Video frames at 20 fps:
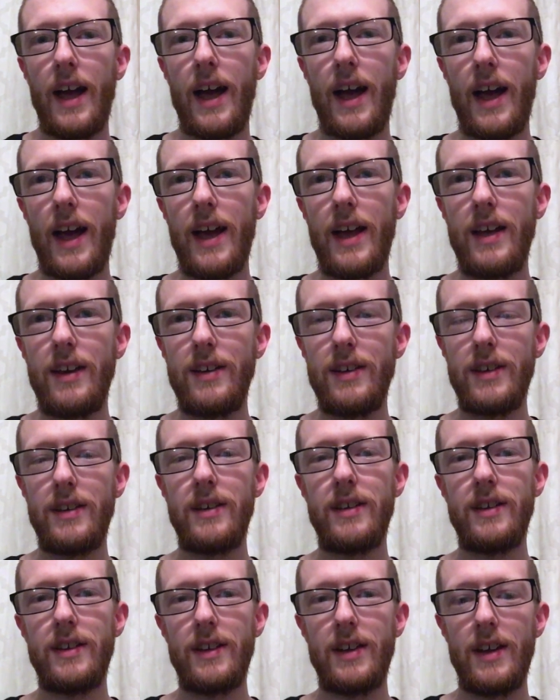And
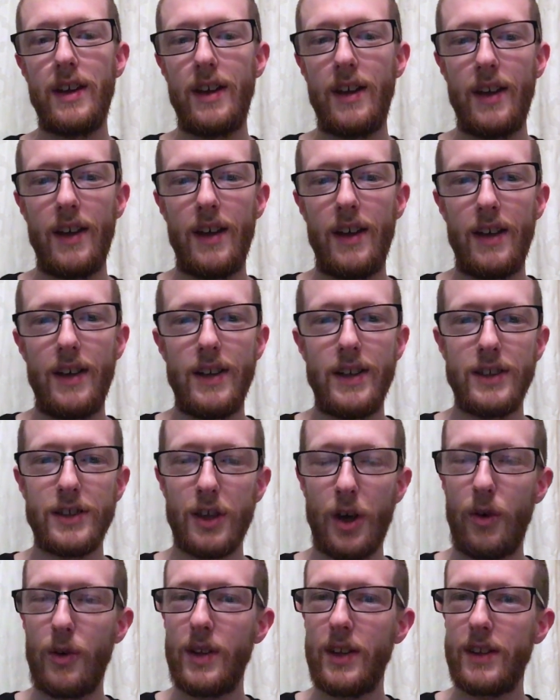
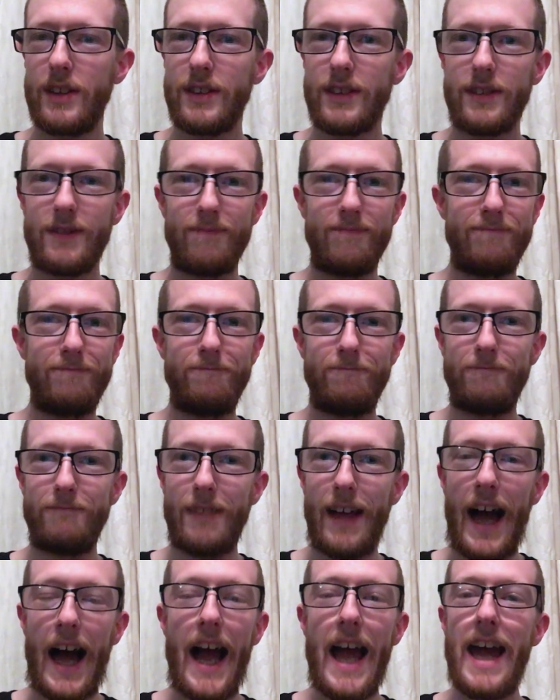so
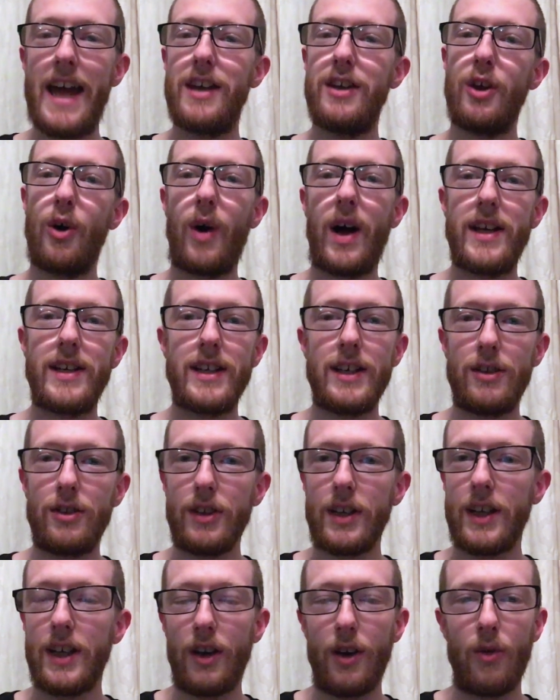I had no idea who
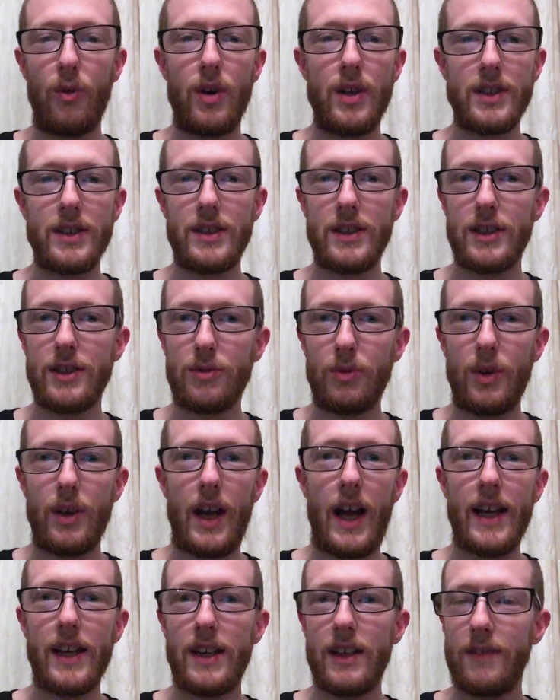the killer was in this one.
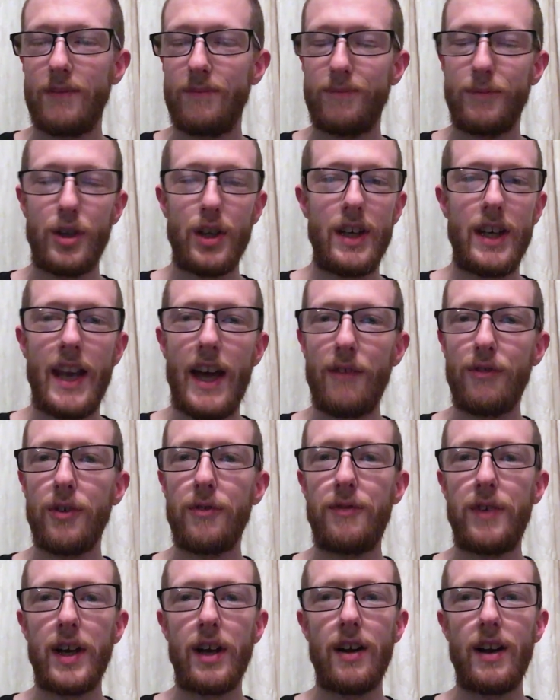I could never
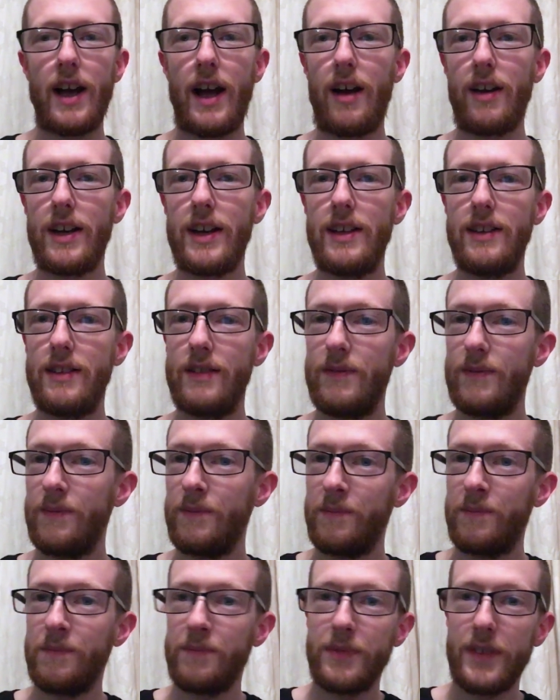figure it out. In
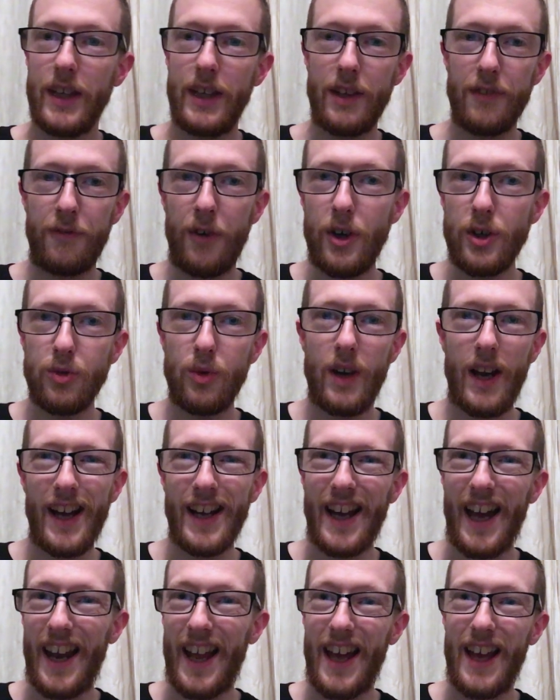the first one, I
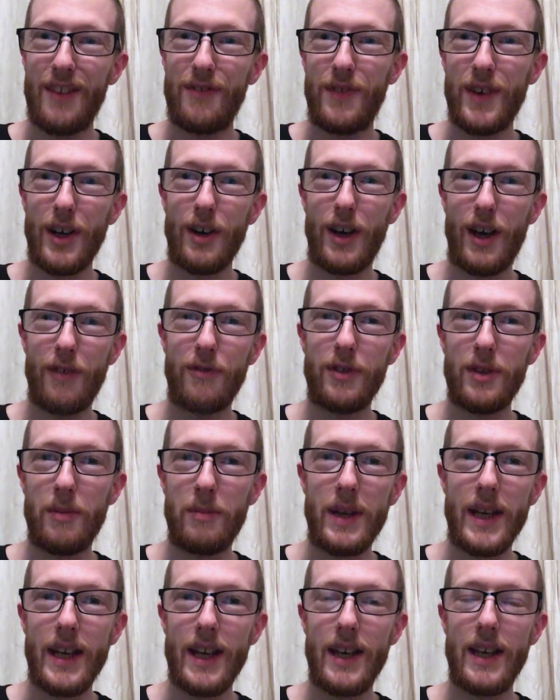kind of had it figured out from the
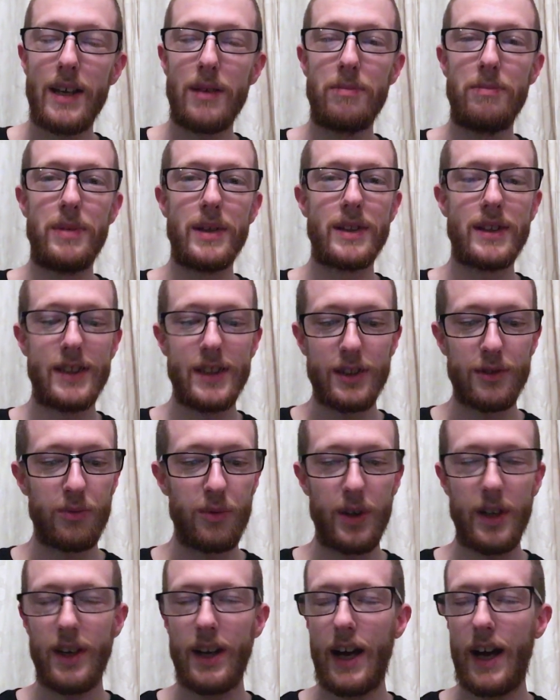beginning, but this
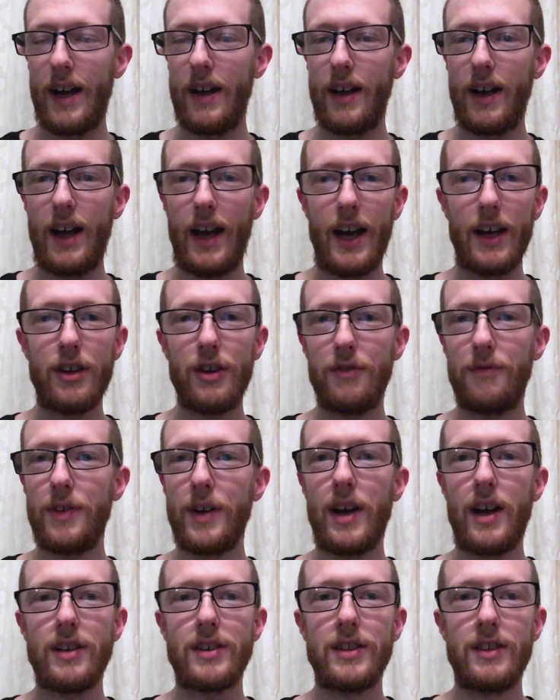one, I couldn't
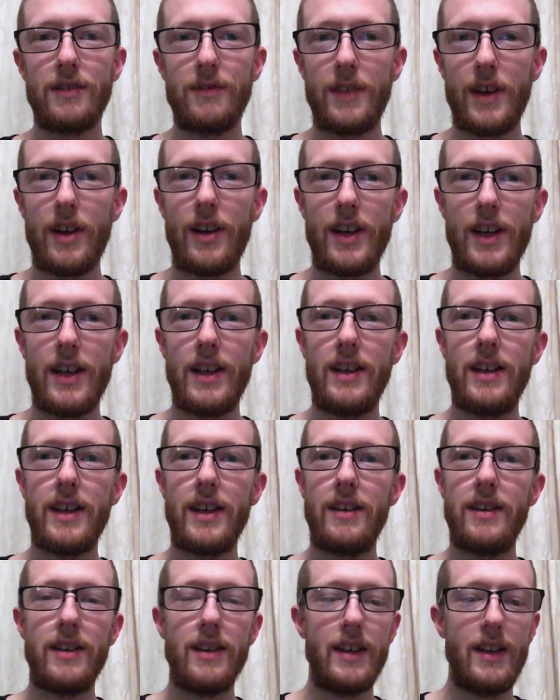figure out till the very end.
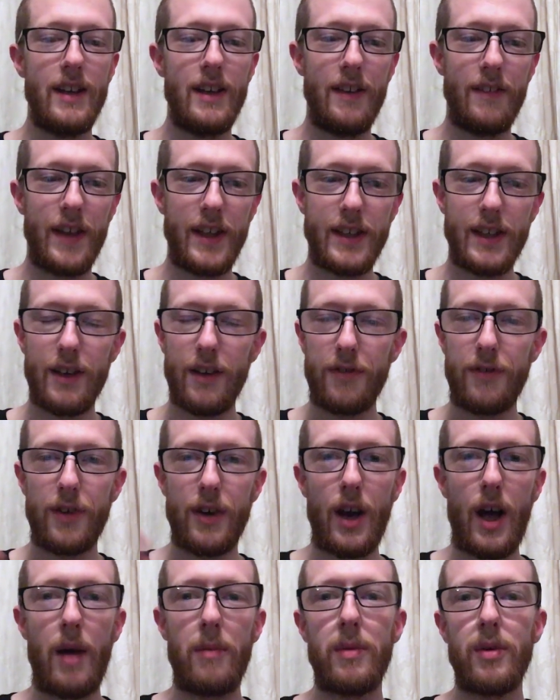And they did a
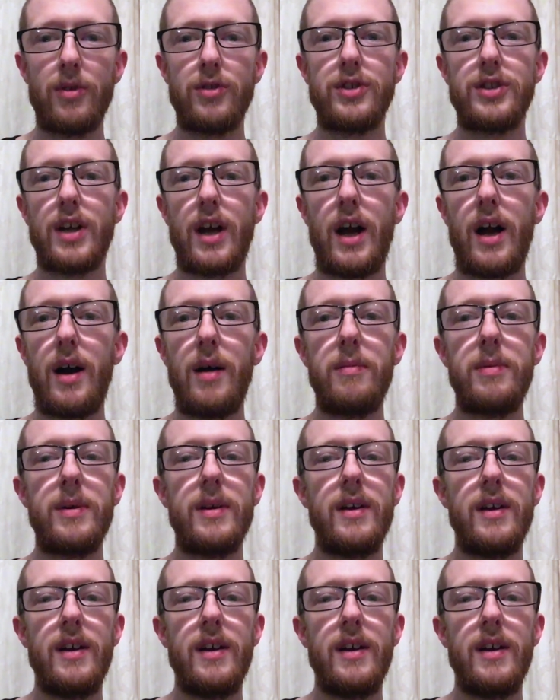phenomenal job